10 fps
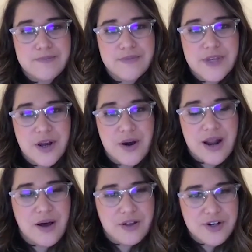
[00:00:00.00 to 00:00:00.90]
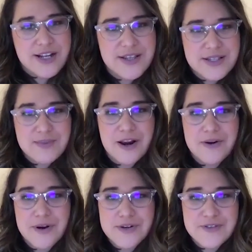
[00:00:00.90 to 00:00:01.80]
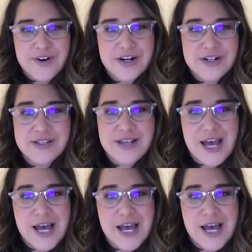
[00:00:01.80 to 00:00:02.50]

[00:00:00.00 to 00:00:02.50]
you know, and I'll direct this to Maryrose first.